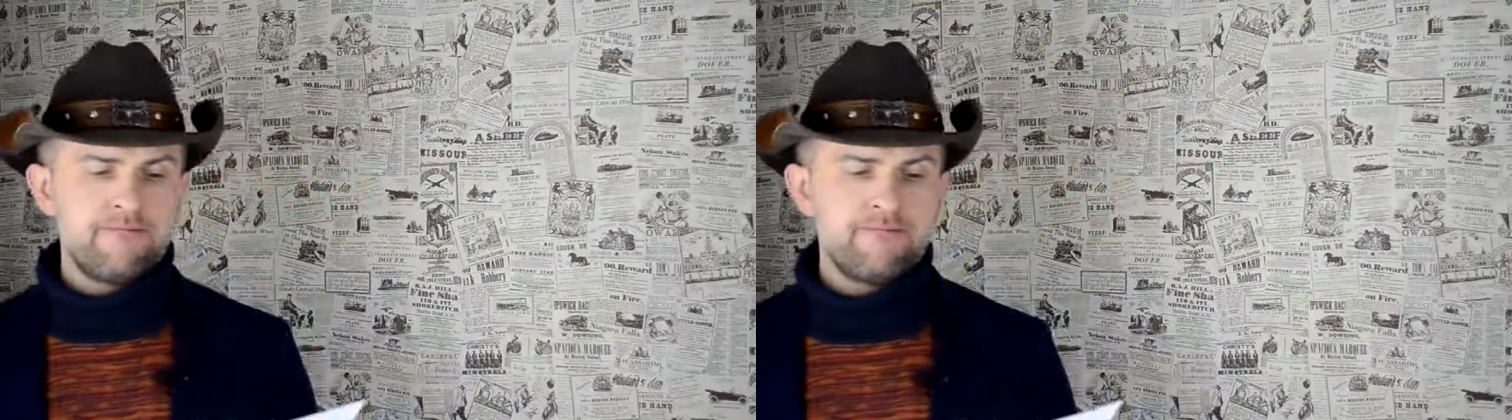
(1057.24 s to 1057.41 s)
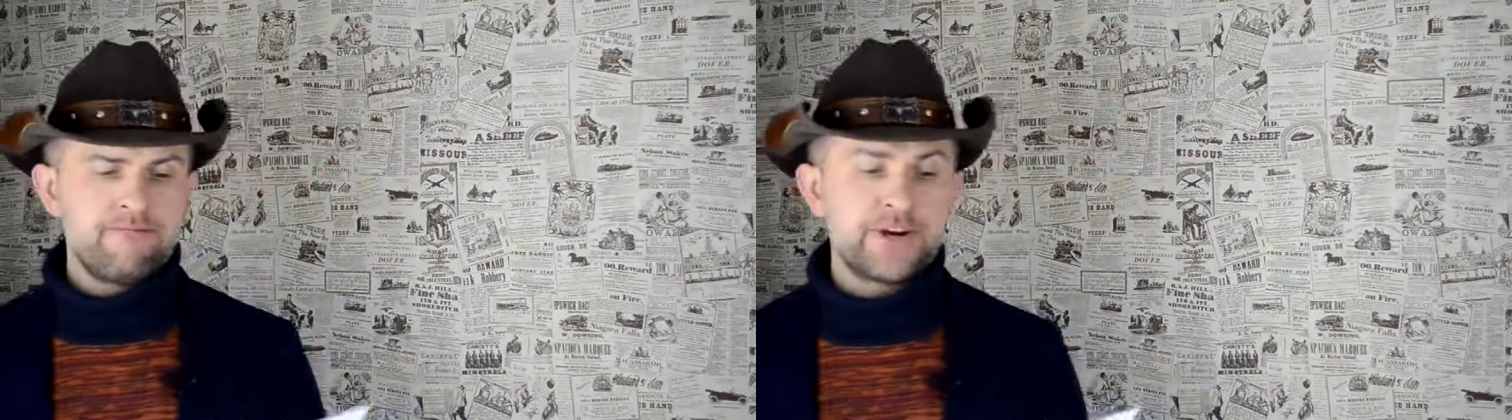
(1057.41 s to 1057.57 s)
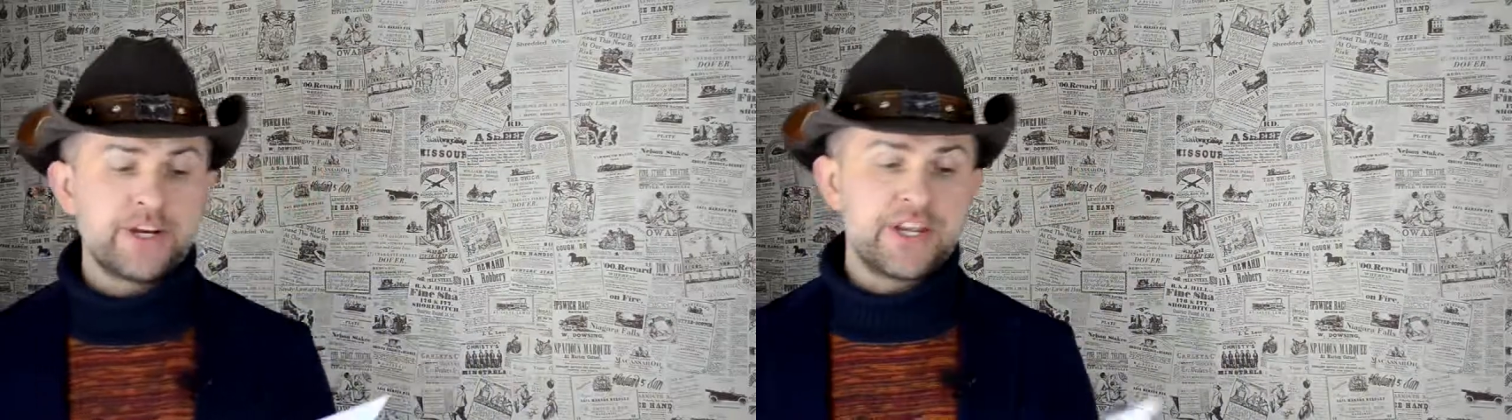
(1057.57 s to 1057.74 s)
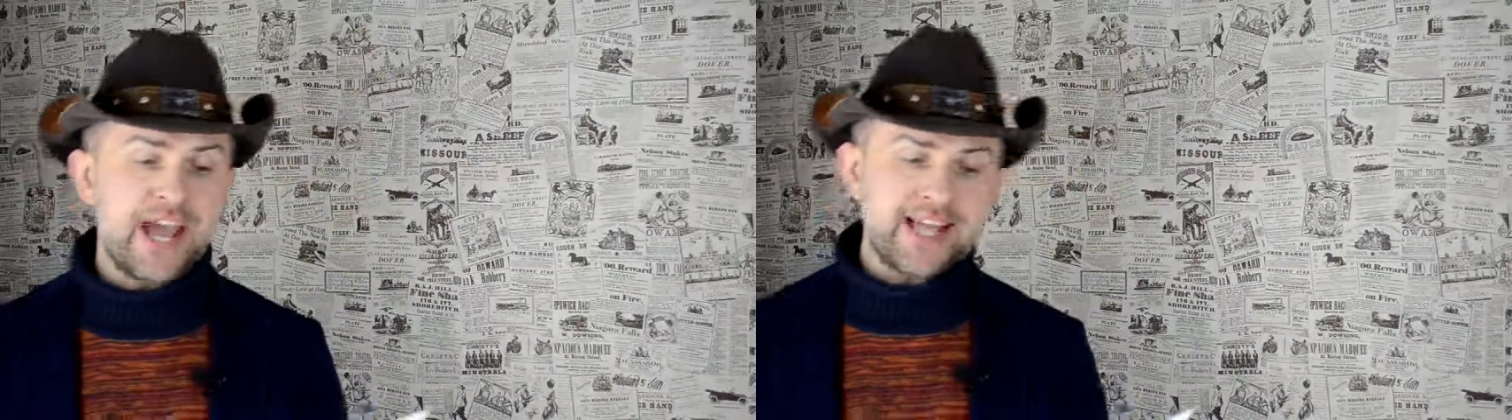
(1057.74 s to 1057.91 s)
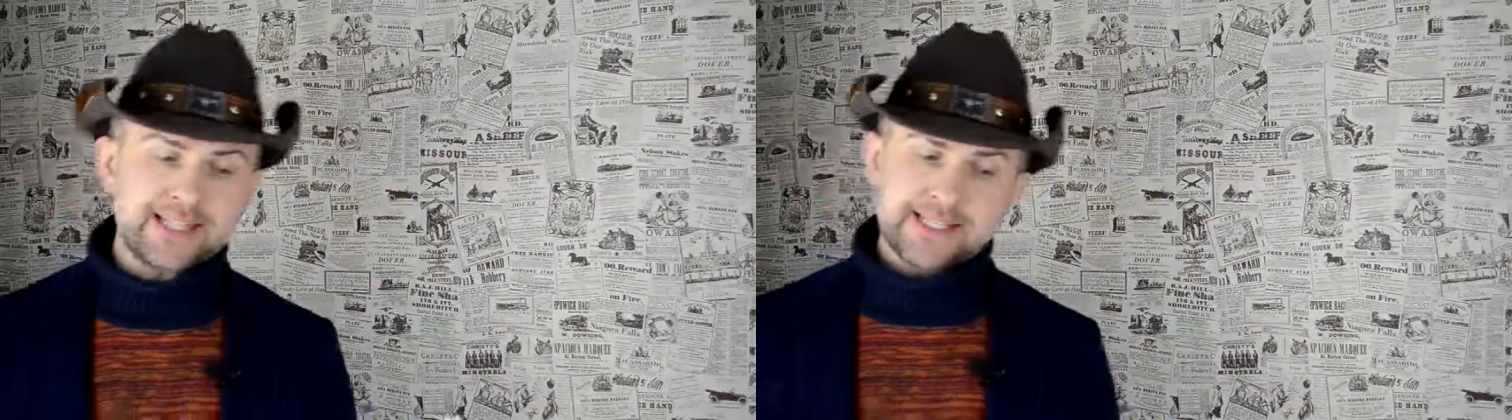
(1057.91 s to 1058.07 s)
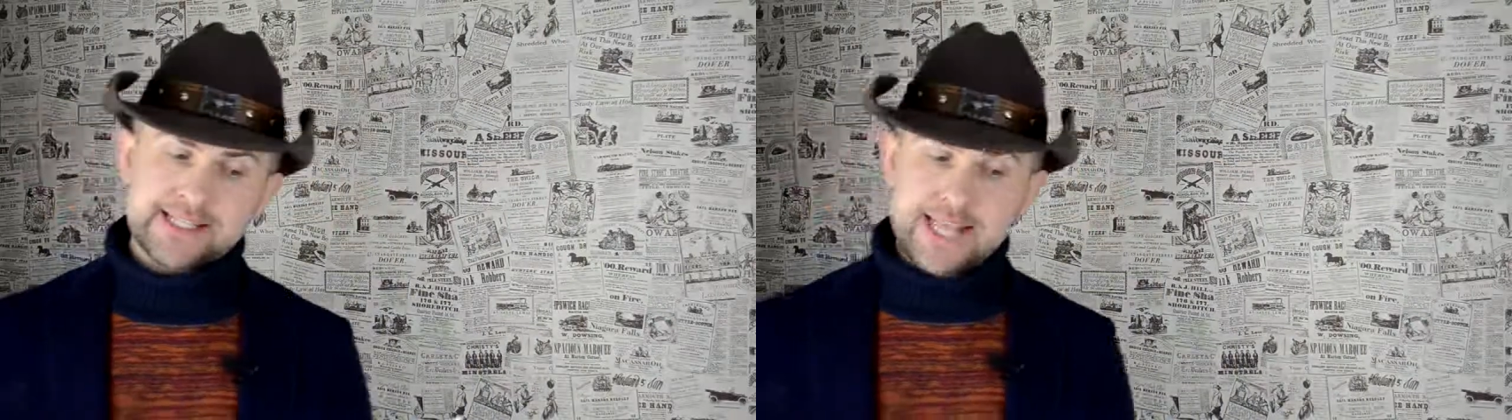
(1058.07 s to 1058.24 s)
For
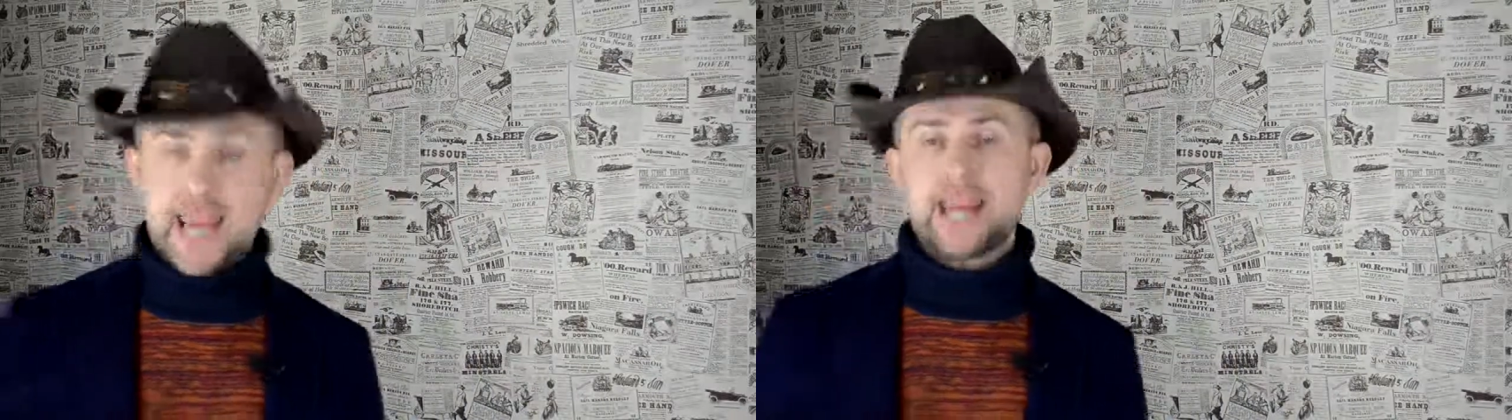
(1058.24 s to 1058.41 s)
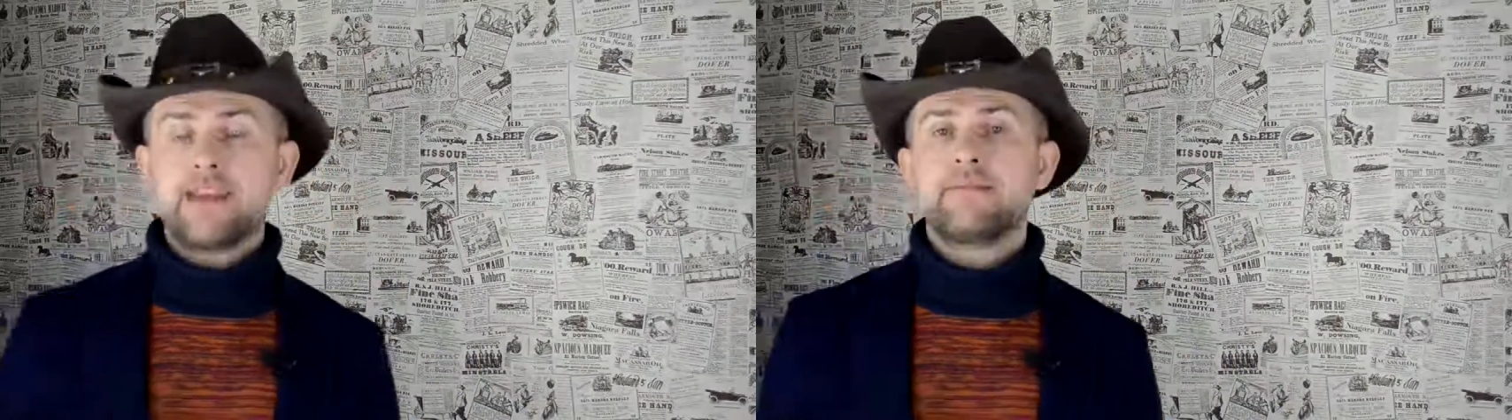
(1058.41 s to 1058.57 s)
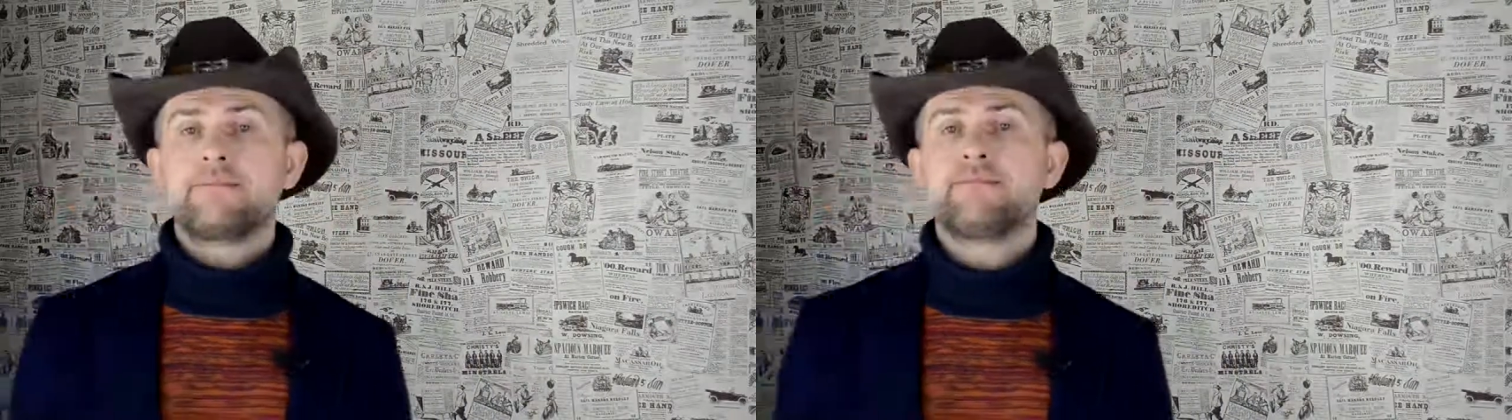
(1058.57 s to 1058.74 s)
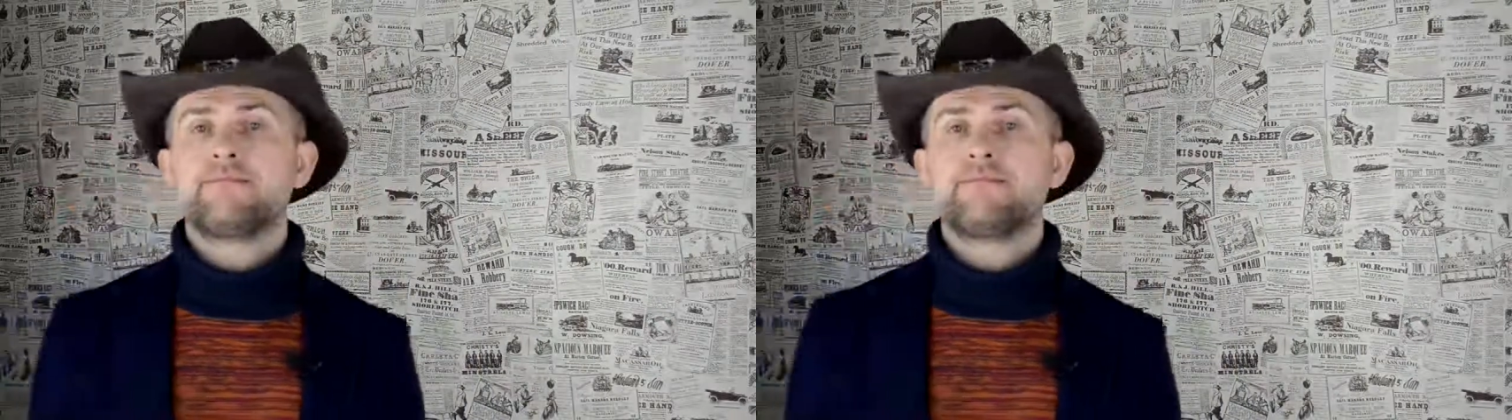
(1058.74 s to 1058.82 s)
God's sake.